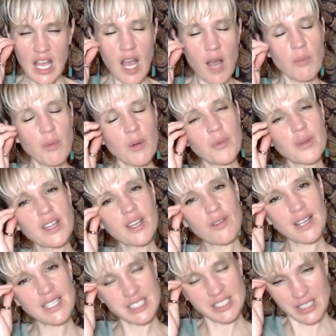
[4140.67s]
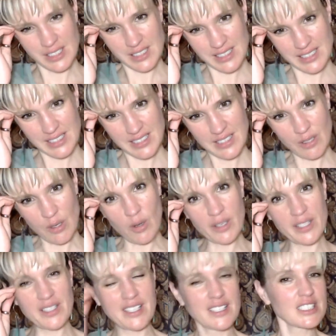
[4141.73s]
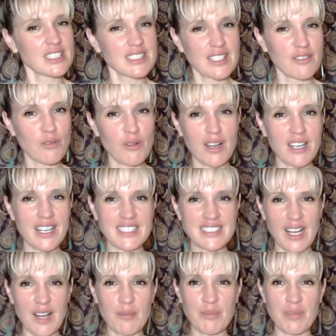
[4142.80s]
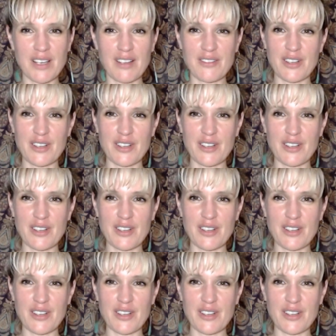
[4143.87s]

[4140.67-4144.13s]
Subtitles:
And what were the questions? Or you could just give one example of the